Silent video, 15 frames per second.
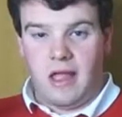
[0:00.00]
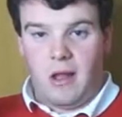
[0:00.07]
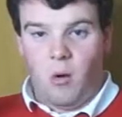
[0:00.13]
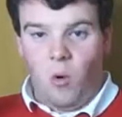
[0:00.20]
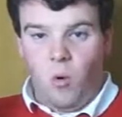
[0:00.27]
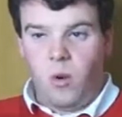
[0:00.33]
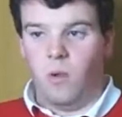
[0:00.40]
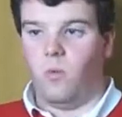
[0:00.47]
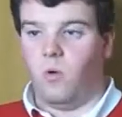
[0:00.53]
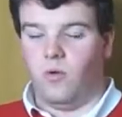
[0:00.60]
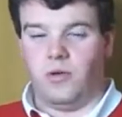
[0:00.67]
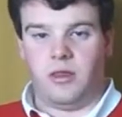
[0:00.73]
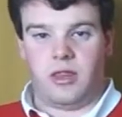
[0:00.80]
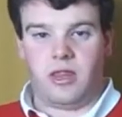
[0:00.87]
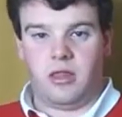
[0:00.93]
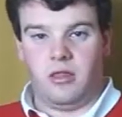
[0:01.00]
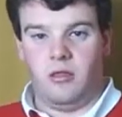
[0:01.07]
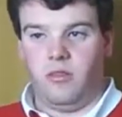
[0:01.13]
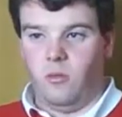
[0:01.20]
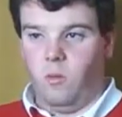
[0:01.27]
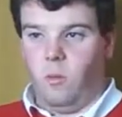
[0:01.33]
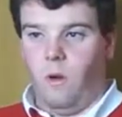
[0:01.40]
all at once
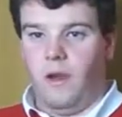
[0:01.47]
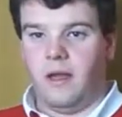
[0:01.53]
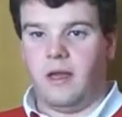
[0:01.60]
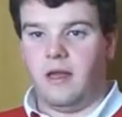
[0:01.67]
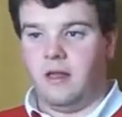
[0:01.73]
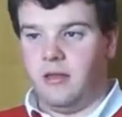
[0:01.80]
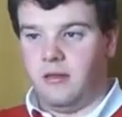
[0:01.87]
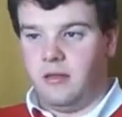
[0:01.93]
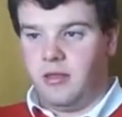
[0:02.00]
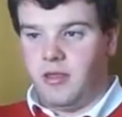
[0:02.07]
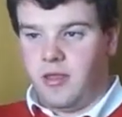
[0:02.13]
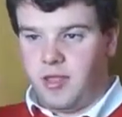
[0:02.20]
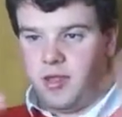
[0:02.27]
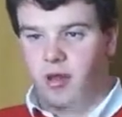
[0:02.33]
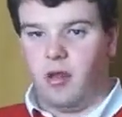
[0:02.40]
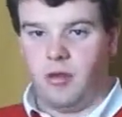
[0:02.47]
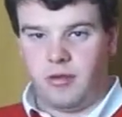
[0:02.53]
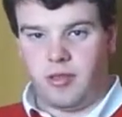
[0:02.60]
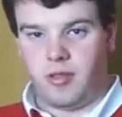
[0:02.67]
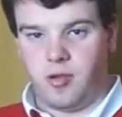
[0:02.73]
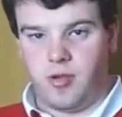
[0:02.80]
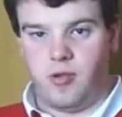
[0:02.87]
the wire
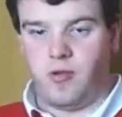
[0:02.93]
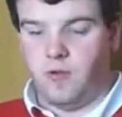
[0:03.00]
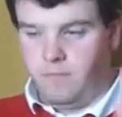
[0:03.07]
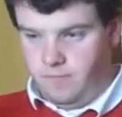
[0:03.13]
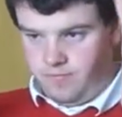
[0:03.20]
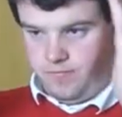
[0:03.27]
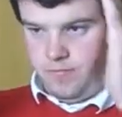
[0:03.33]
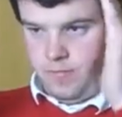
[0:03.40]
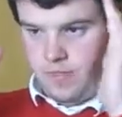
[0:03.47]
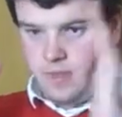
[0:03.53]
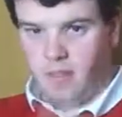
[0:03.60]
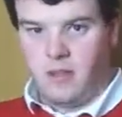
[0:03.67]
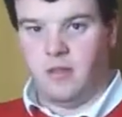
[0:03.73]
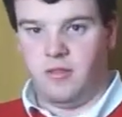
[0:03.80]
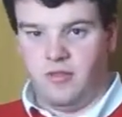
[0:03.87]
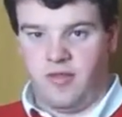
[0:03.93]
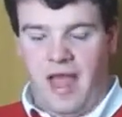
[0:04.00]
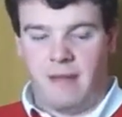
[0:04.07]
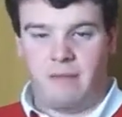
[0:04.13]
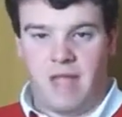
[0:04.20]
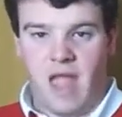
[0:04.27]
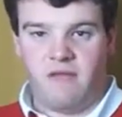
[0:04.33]
starts to
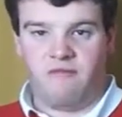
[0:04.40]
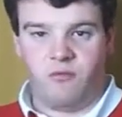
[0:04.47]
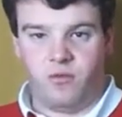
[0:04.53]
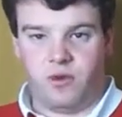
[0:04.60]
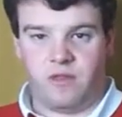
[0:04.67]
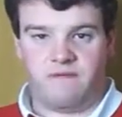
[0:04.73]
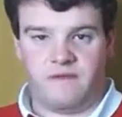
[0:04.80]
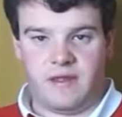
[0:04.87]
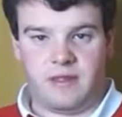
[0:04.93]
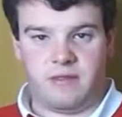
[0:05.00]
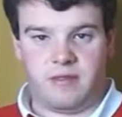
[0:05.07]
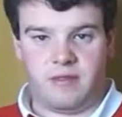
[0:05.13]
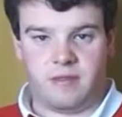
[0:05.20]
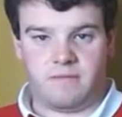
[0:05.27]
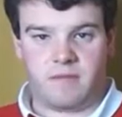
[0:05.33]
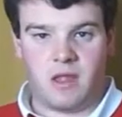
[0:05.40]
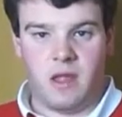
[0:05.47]
zap everyone's faces.